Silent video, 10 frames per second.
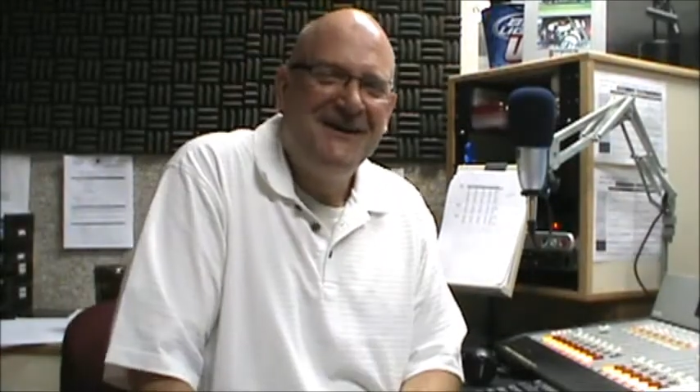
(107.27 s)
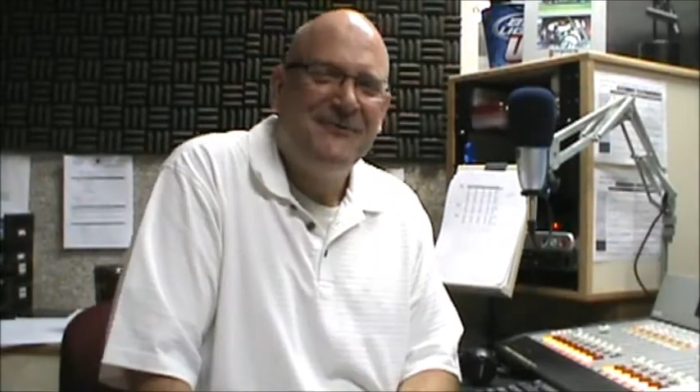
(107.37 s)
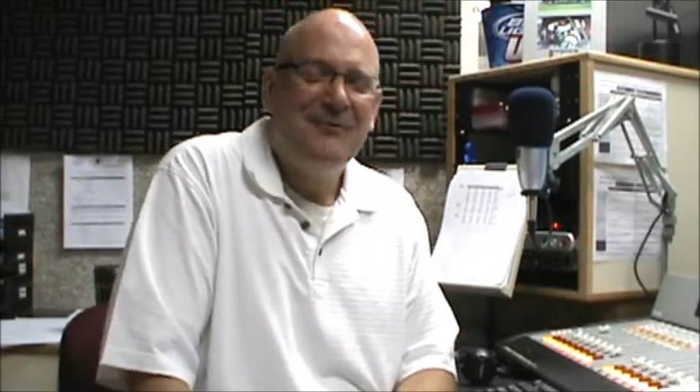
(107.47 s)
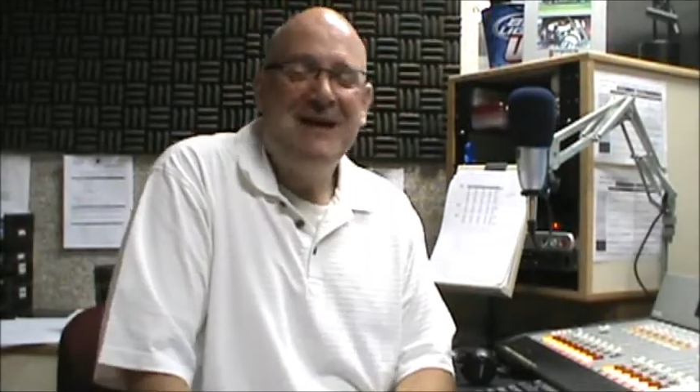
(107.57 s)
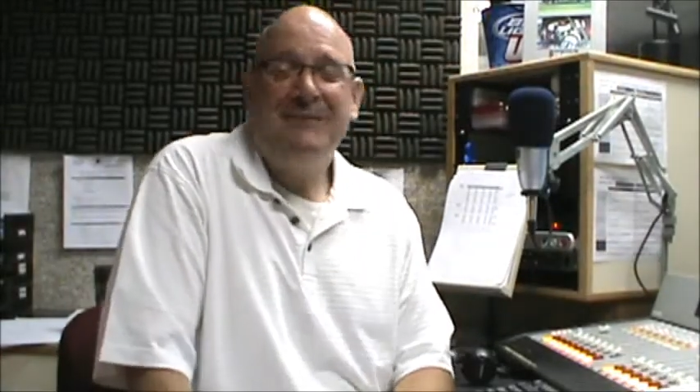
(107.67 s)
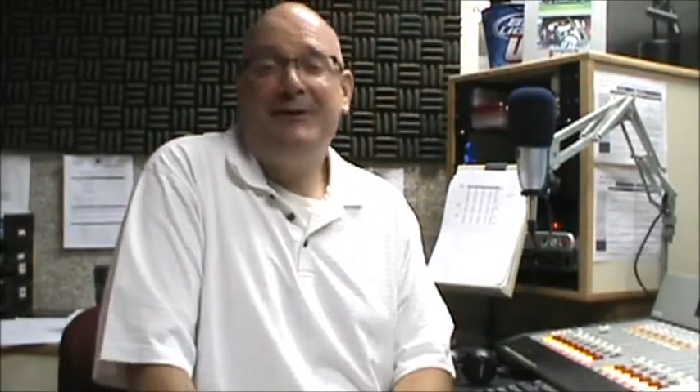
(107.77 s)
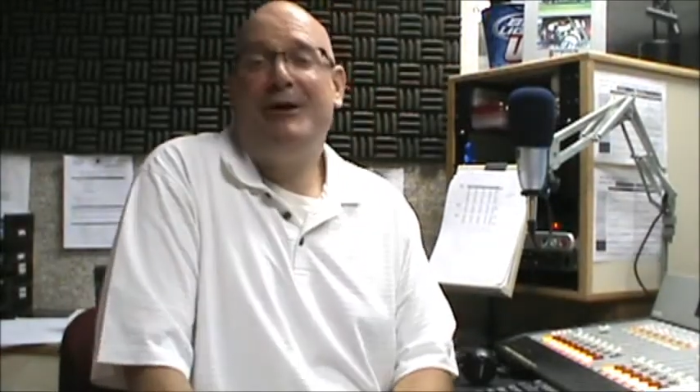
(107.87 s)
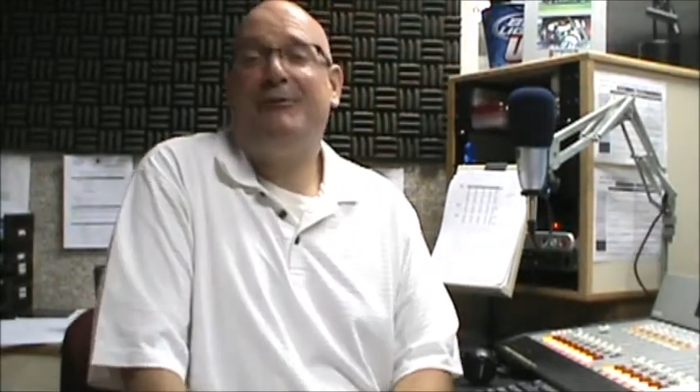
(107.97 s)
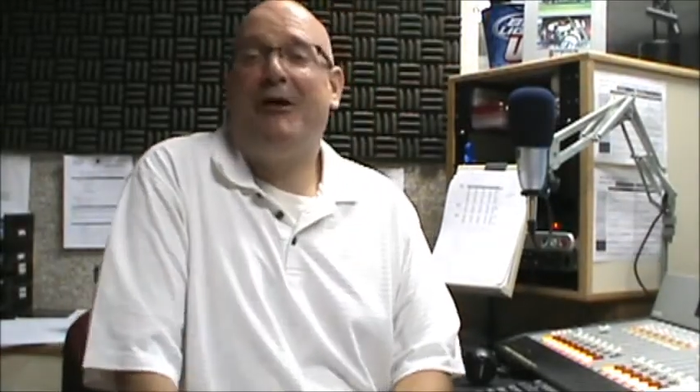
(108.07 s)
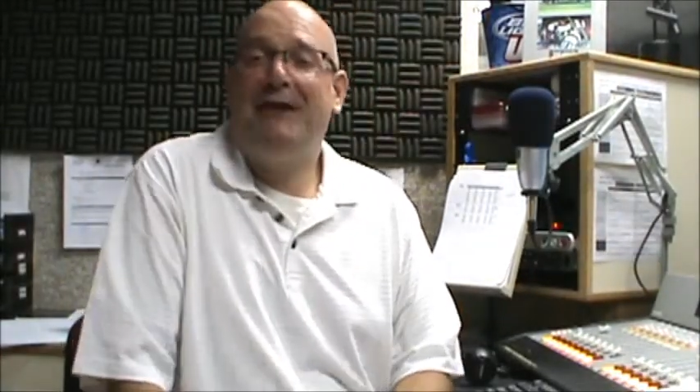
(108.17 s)
well, maybe
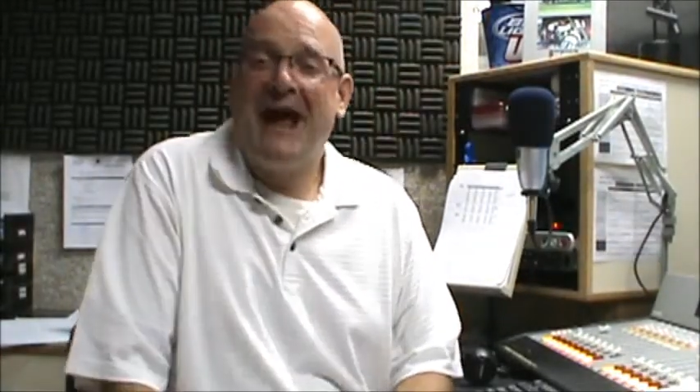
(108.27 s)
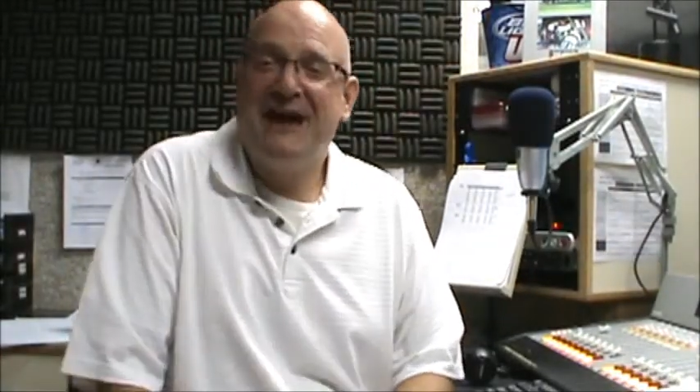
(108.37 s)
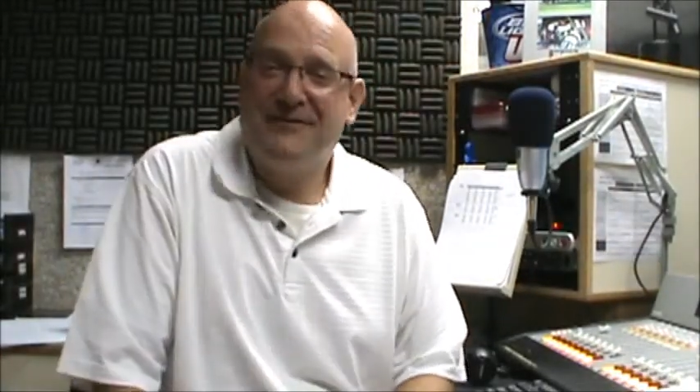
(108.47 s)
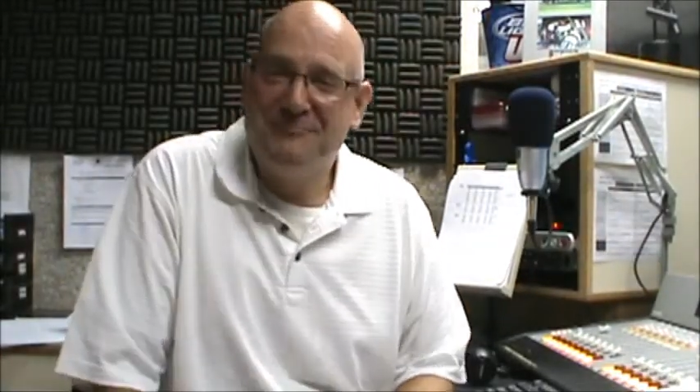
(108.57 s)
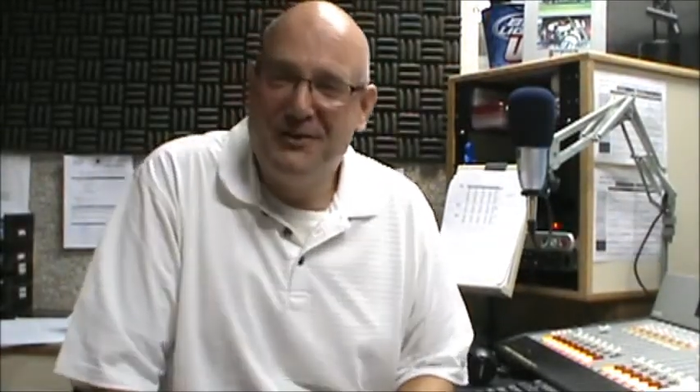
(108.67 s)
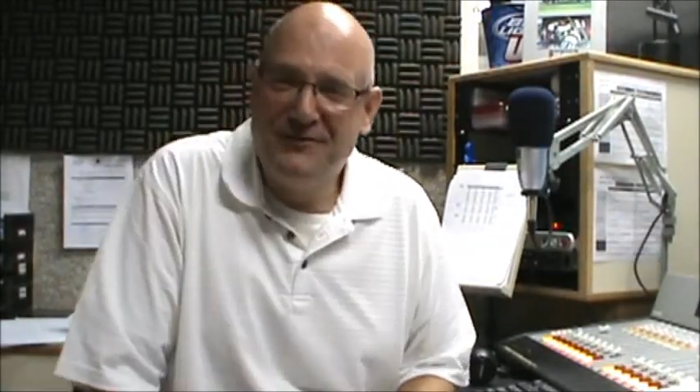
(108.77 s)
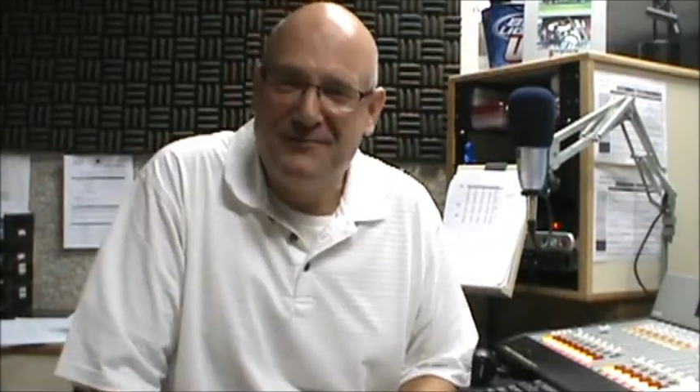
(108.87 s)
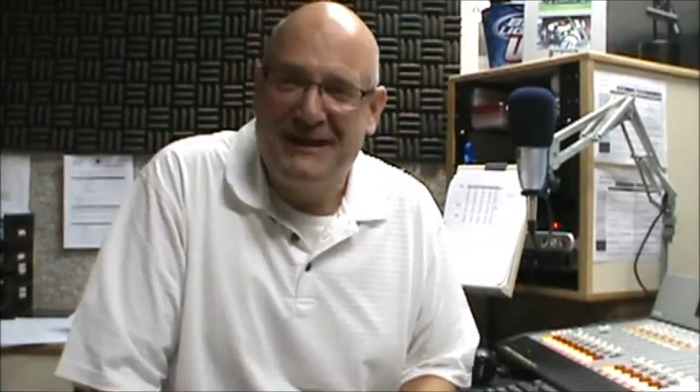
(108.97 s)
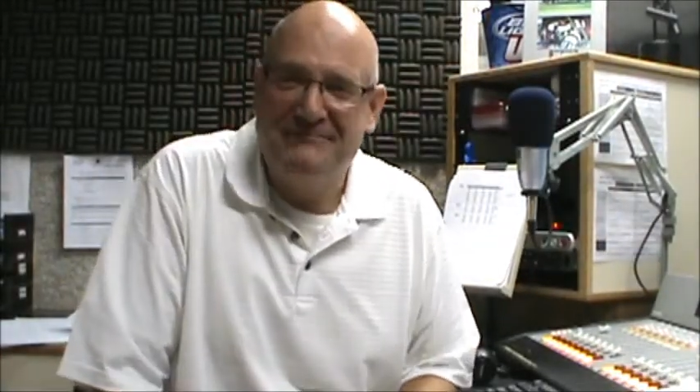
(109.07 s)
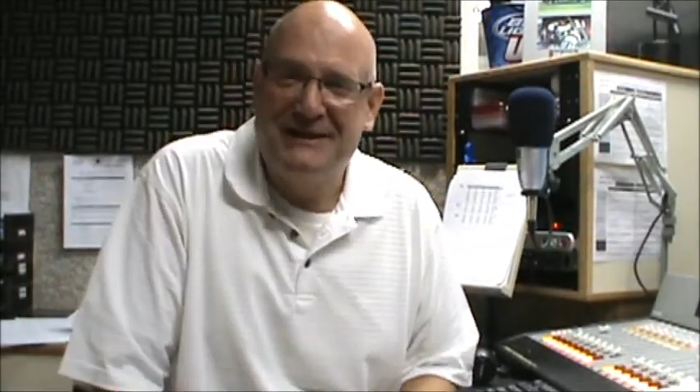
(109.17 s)
we won't have a
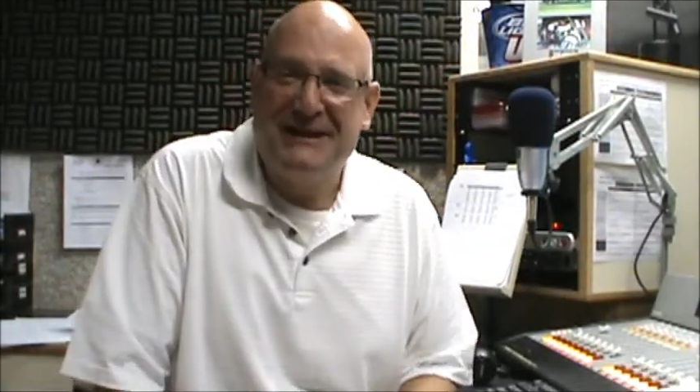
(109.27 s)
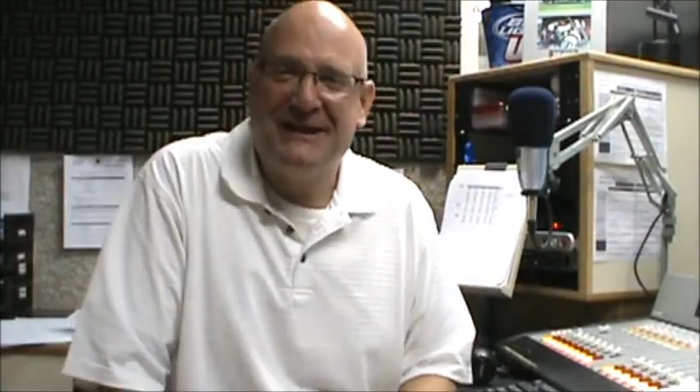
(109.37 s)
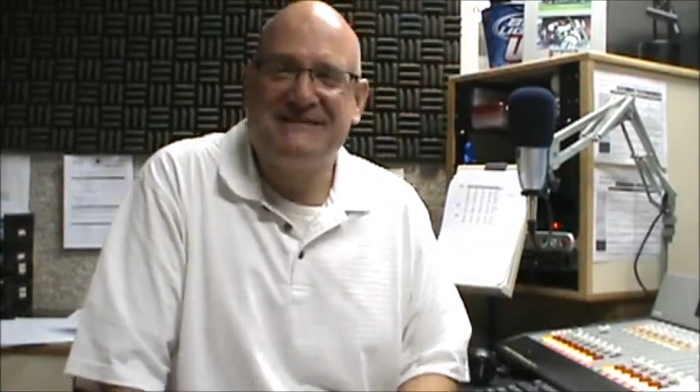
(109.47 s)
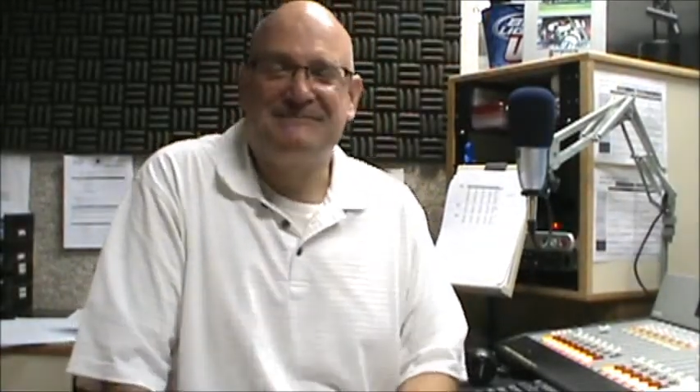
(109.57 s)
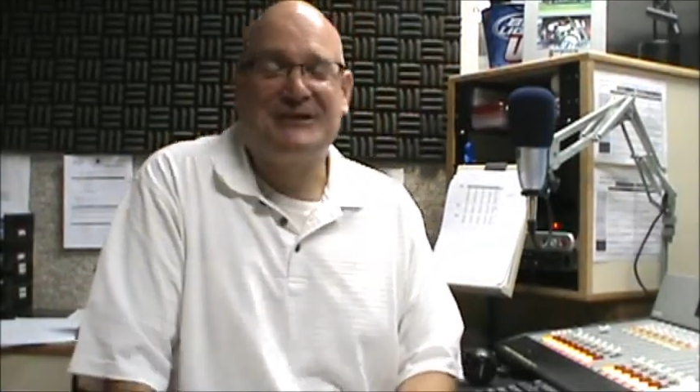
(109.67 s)
movement because